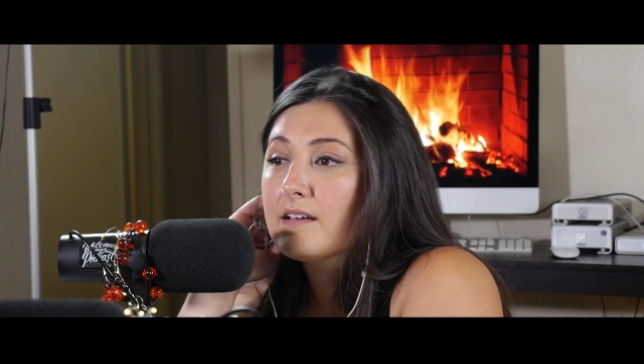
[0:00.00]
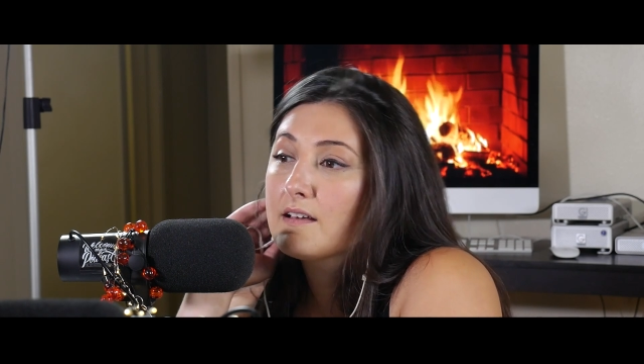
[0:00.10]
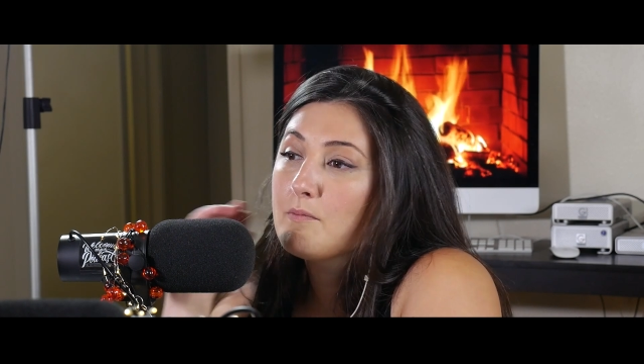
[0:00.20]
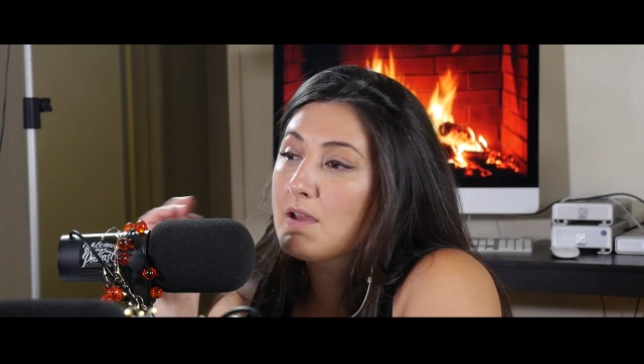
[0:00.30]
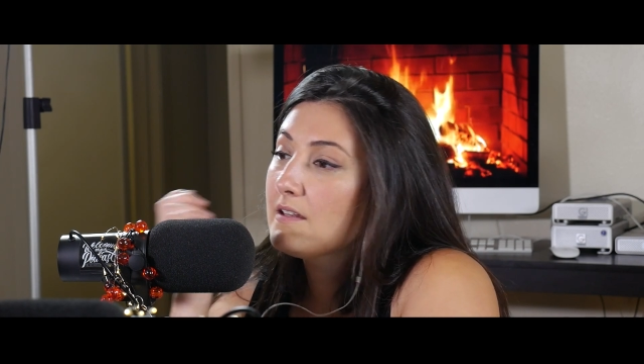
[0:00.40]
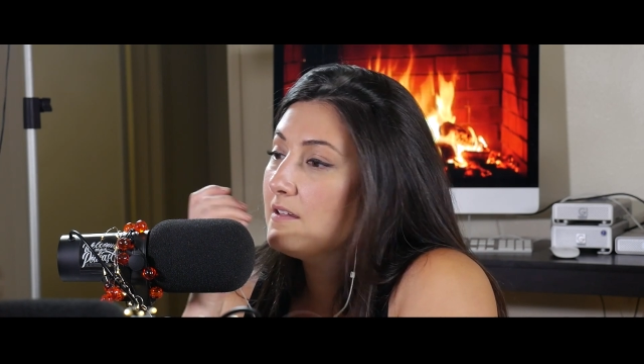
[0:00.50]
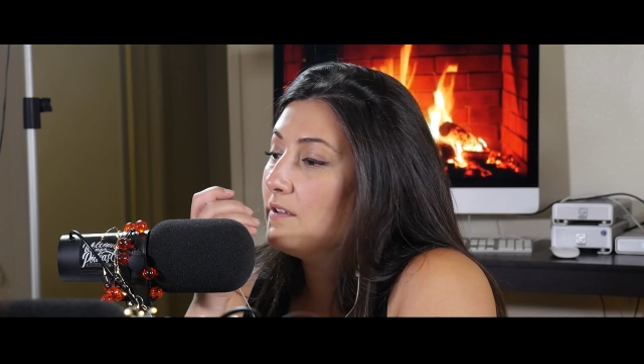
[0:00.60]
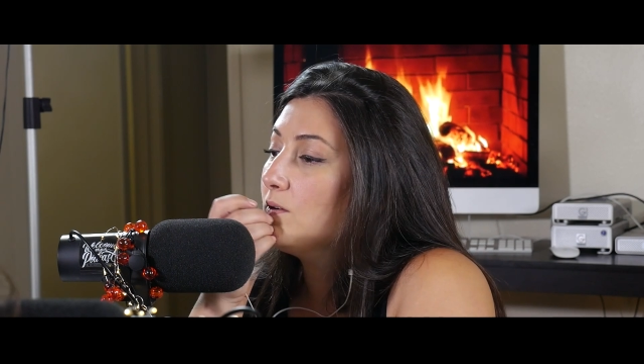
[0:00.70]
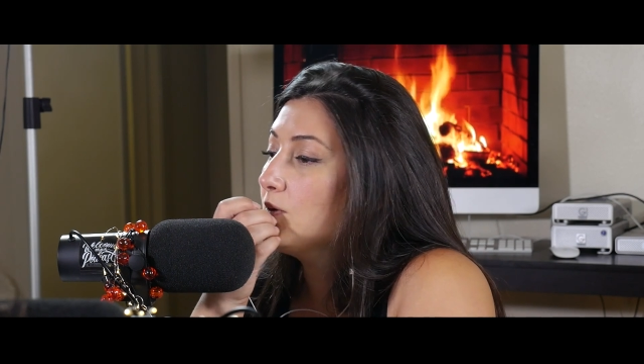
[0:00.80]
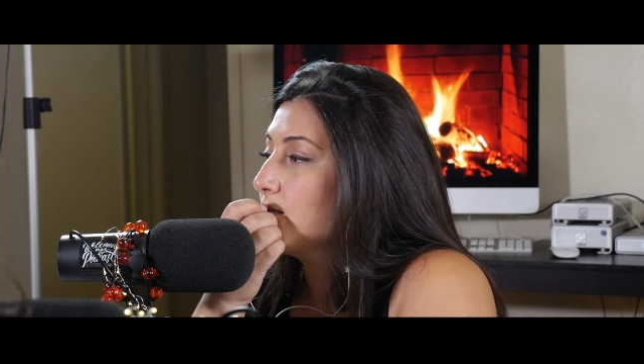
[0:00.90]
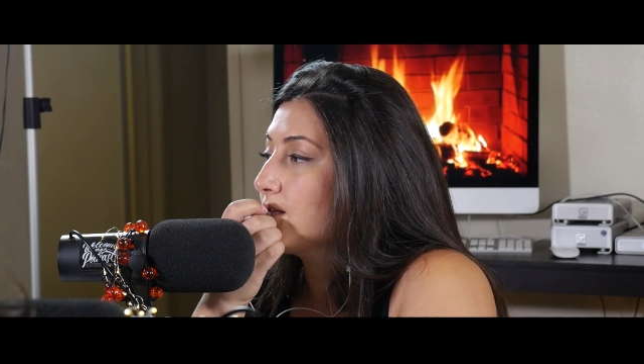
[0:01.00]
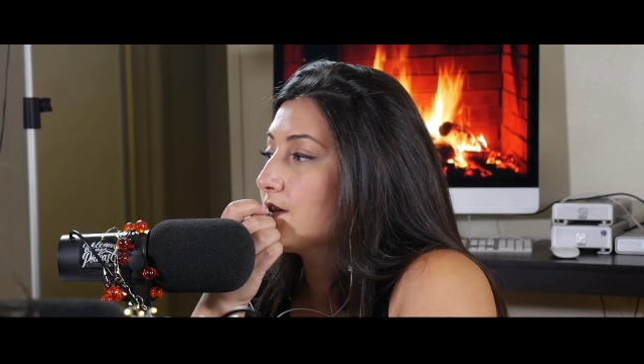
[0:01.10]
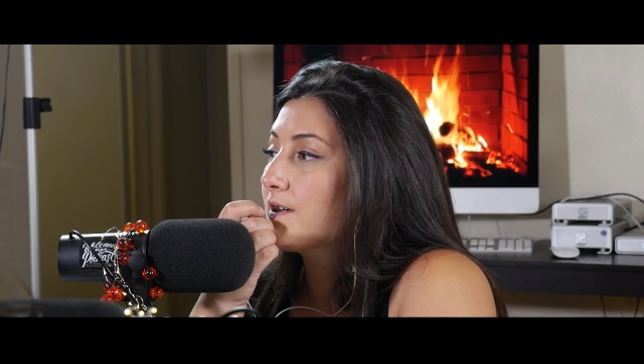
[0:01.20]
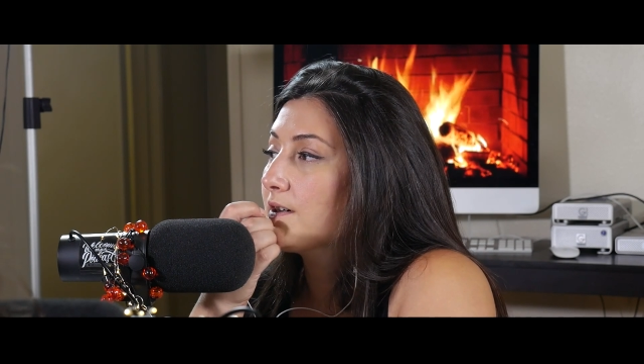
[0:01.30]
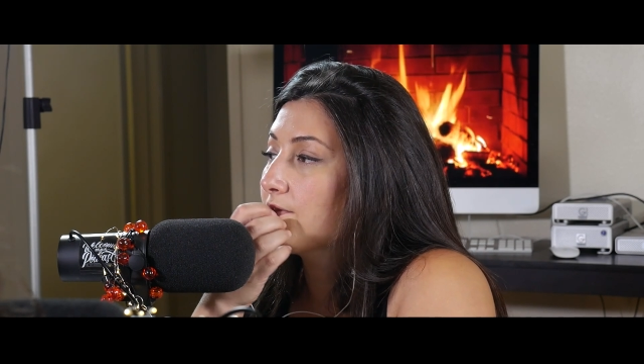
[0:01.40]
commend you
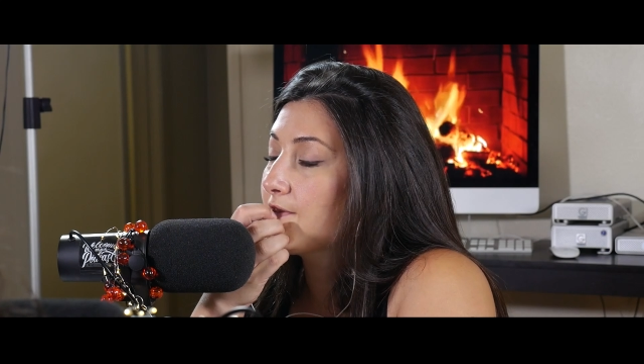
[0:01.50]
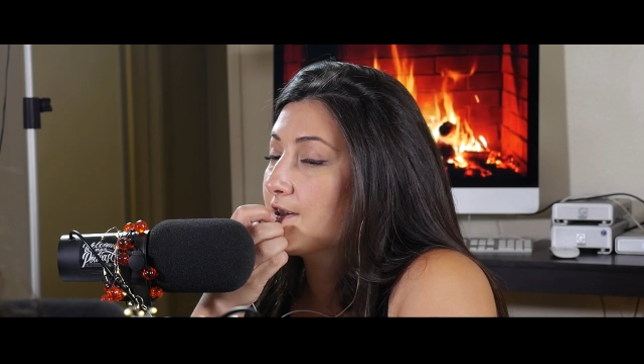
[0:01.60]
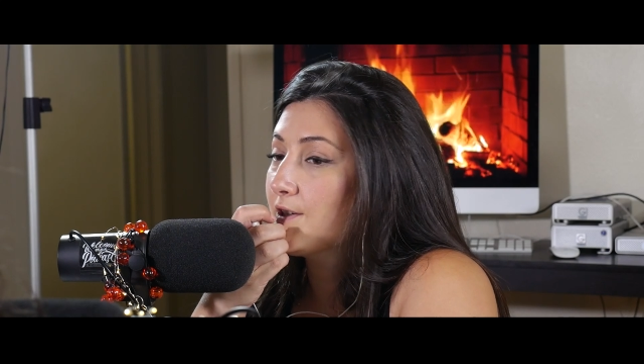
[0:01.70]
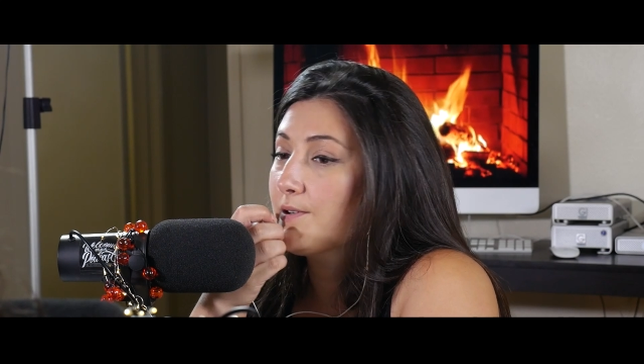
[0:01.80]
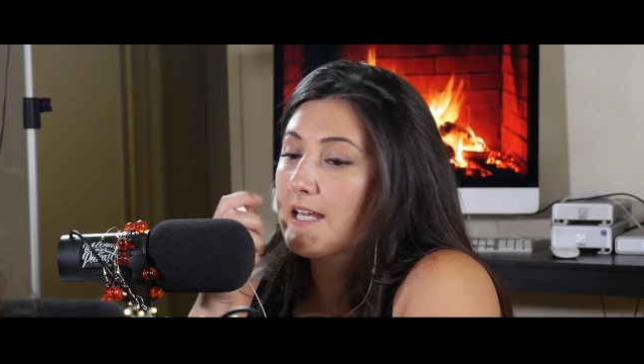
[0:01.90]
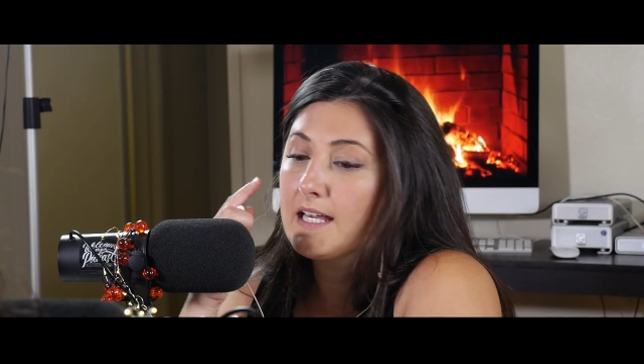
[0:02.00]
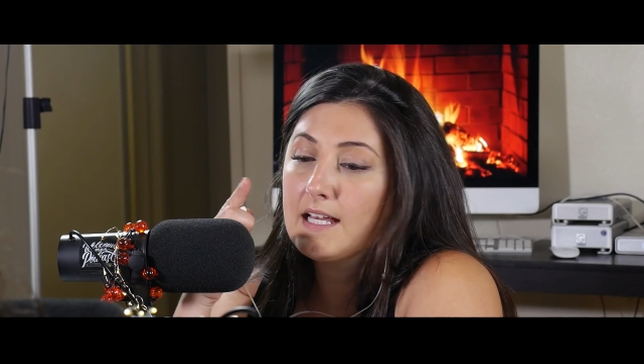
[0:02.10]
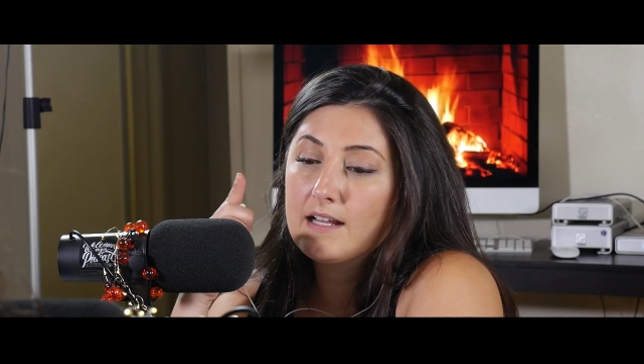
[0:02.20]
for doing it.